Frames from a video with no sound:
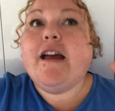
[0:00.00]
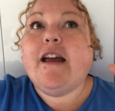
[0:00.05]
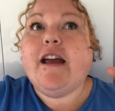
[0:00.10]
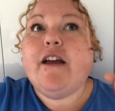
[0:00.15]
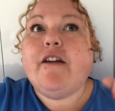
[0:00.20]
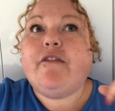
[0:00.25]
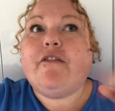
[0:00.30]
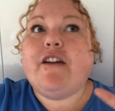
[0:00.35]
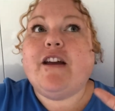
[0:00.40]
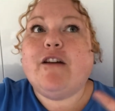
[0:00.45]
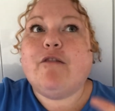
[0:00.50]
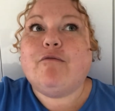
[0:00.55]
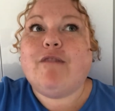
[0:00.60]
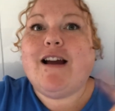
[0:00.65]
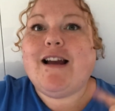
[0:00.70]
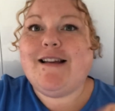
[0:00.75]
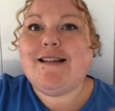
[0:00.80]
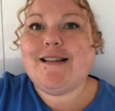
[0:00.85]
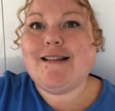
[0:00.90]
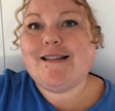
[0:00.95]
if it
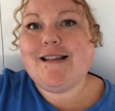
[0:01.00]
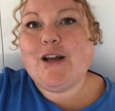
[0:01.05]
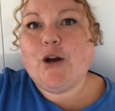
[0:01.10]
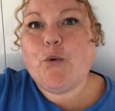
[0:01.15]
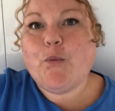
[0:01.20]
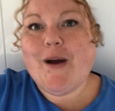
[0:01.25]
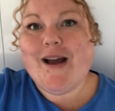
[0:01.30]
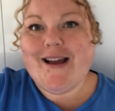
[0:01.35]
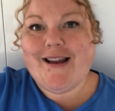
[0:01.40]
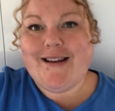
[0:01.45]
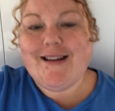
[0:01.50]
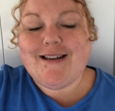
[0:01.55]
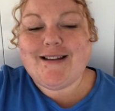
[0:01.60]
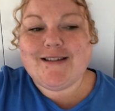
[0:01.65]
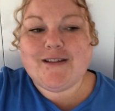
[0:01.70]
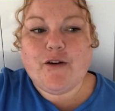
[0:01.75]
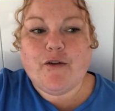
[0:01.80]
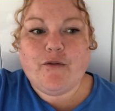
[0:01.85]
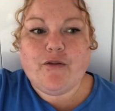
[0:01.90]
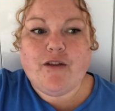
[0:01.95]
raises the awareness
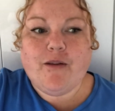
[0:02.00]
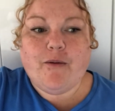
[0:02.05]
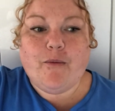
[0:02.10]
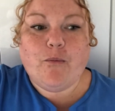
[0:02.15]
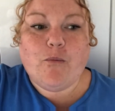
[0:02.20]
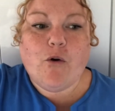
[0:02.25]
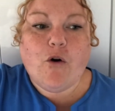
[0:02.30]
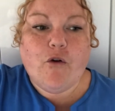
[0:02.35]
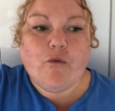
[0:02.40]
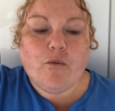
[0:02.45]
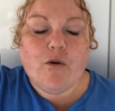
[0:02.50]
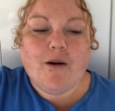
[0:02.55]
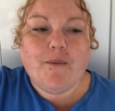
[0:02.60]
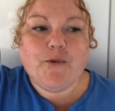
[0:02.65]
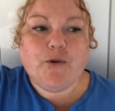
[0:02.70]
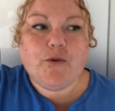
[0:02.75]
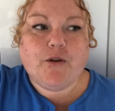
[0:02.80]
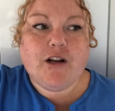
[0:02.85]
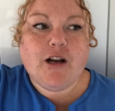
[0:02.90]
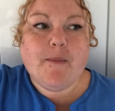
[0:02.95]
of what I'm
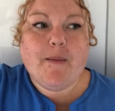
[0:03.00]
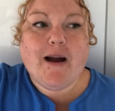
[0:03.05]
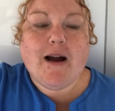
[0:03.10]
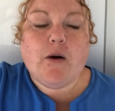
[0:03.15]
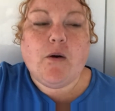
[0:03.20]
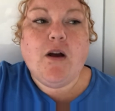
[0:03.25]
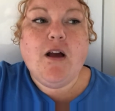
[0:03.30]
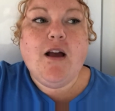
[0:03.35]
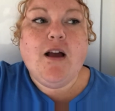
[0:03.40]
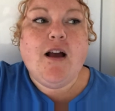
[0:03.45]
talking about.